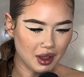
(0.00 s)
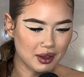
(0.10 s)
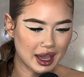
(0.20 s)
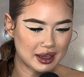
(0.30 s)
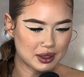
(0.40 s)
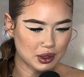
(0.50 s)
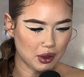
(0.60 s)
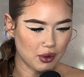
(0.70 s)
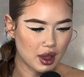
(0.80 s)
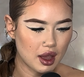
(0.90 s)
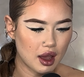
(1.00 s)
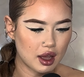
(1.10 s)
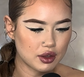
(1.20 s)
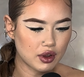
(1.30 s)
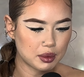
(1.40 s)
Okay, so
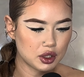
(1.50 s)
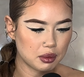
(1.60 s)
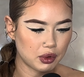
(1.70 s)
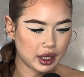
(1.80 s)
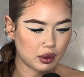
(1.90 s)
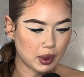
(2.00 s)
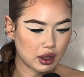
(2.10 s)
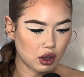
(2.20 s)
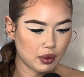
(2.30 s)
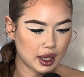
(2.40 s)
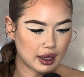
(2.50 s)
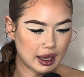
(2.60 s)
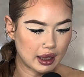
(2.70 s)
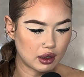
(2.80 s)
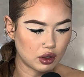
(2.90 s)
you've come to a point where going
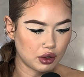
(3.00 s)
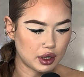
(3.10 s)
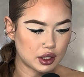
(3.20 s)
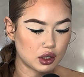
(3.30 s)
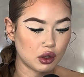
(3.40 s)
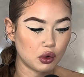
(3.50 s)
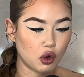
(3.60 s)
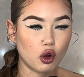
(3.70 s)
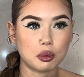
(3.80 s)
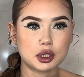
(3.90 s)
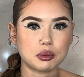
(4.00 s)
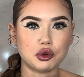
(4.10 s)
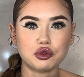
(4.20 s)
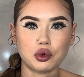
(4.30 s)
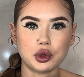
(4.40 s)
it alone is no longer
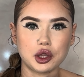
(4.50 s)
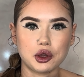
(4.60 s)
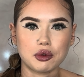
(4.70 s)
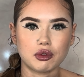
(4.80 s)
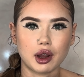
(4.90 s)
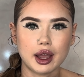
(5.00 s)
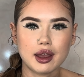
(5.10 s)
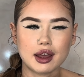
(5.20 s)
optimal for you, right?